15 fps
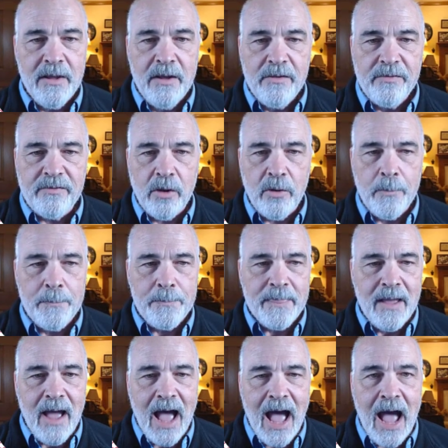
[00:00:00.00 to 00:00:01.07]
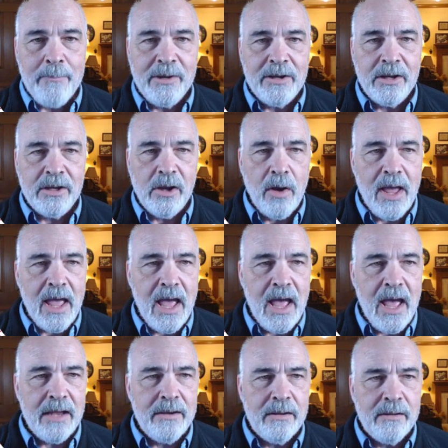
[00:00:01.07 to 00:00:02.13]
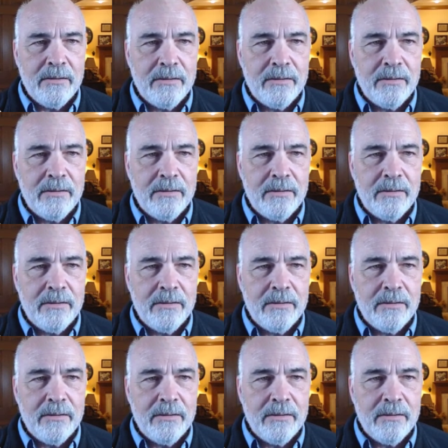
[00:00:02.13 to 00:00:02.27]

So I'm going to go ahead,